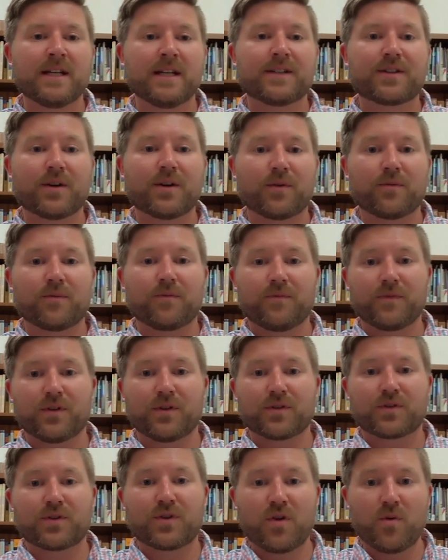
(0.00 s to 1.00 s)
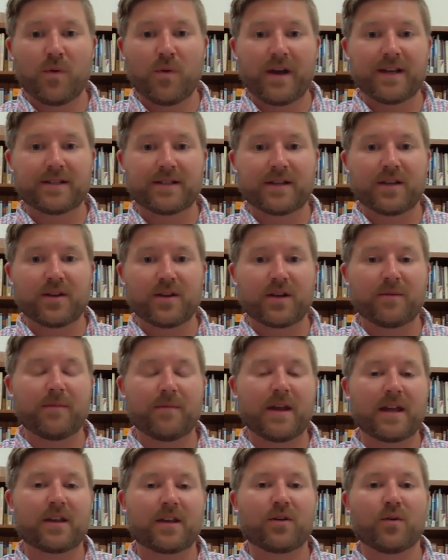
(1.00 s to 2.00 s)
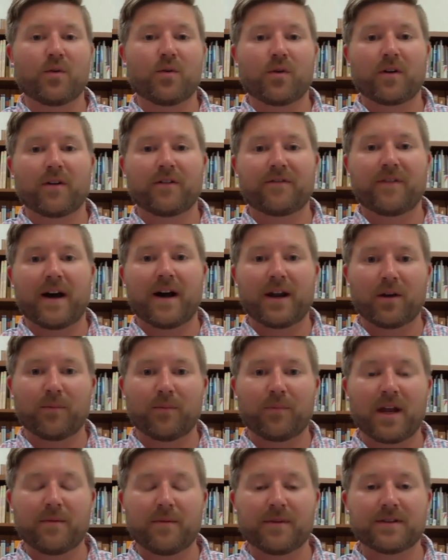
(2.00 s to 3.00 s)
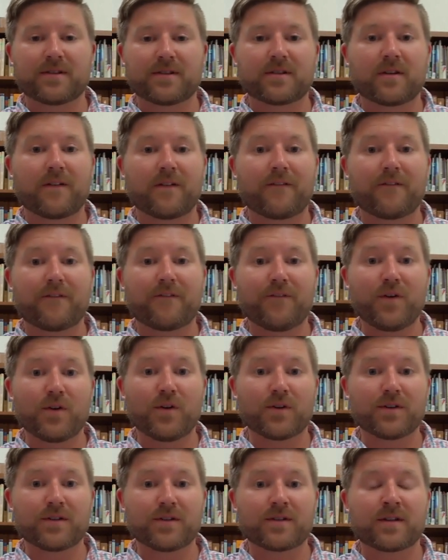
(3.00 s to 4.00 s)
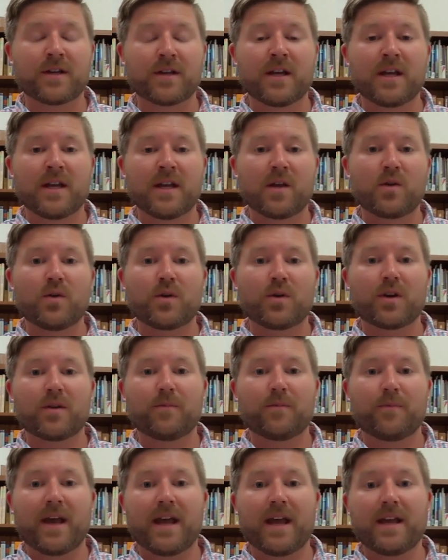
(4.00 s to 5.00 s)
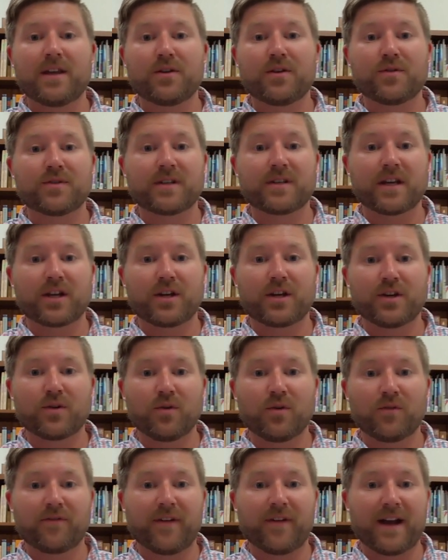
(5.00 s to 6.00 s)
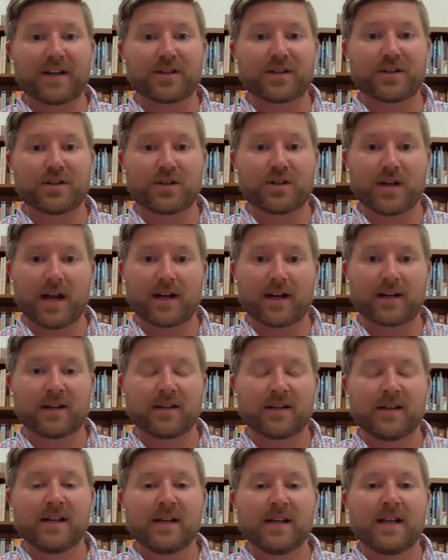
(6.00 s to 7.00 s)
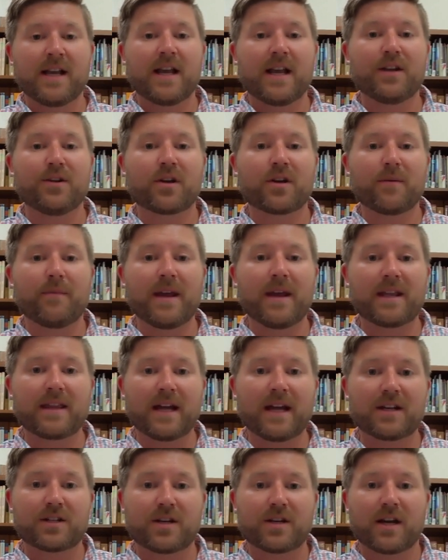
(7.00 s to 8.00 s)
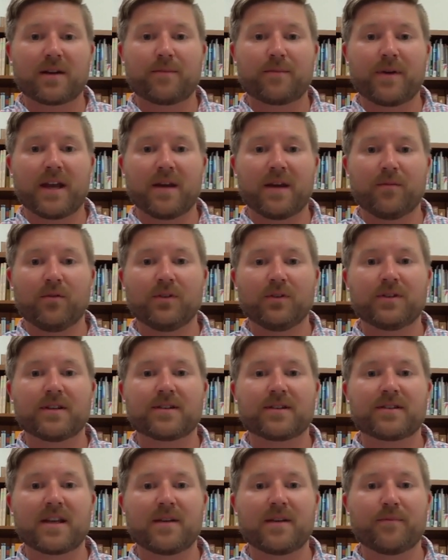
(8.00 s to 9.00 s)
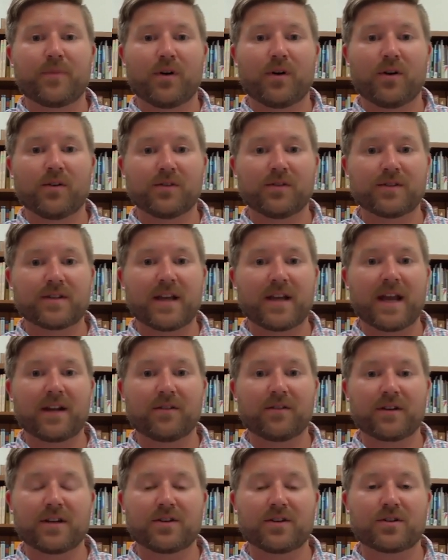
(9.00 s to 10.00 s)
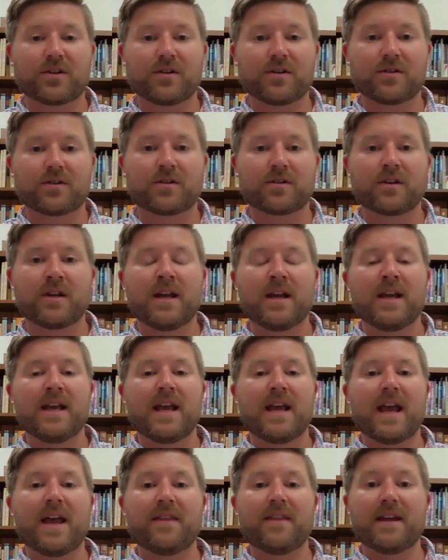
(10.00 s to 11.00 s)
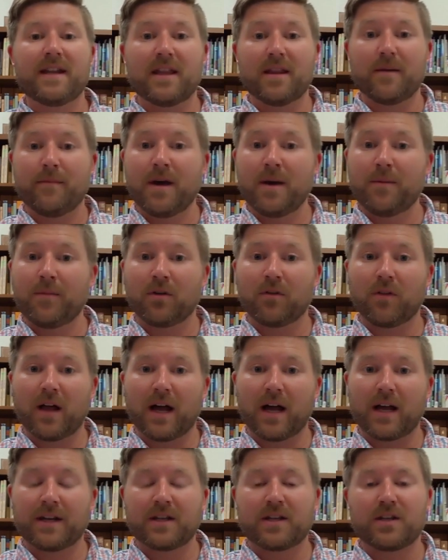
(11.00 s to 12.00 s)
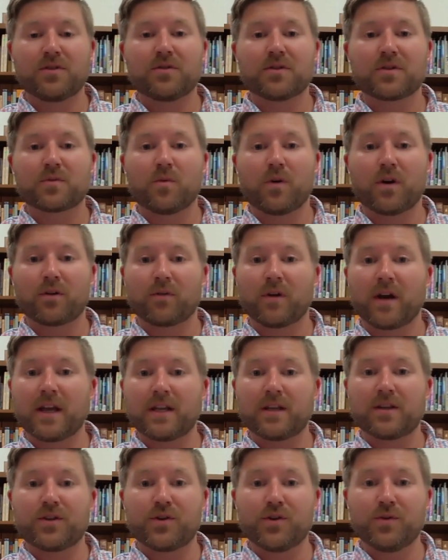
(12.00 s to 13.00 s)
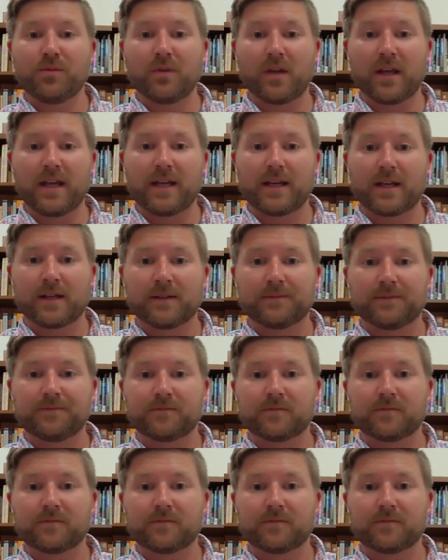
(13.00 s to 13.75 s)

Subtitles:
So there's two ways that you can make your final payments. First, you could pay using a good old-fashioned check, and you can make that check payable to St. Paul's Anglican Church. And then in the memo line, you just want to write Hume Lake